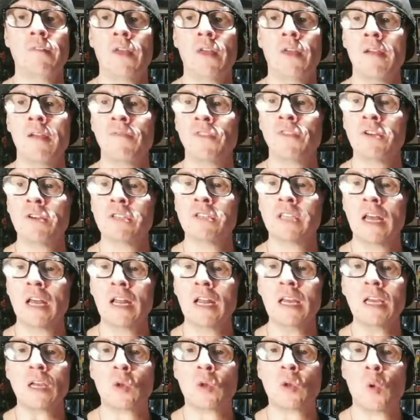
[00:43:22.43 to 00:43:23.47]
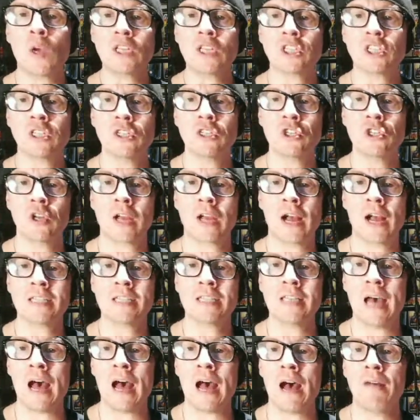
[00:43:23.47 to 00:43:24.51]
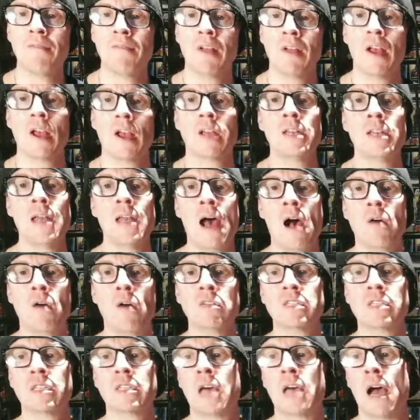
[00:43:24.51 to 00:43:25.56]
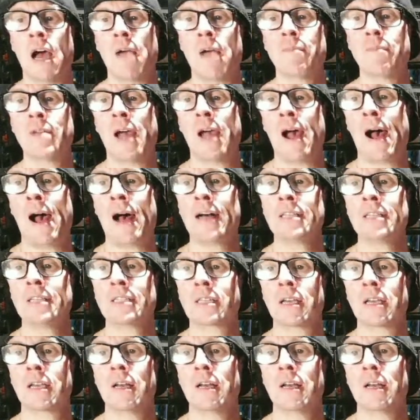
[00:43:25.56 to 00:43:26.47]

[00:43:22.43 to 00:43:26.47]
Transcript: If there's any questions you guys have, now is the time to ask.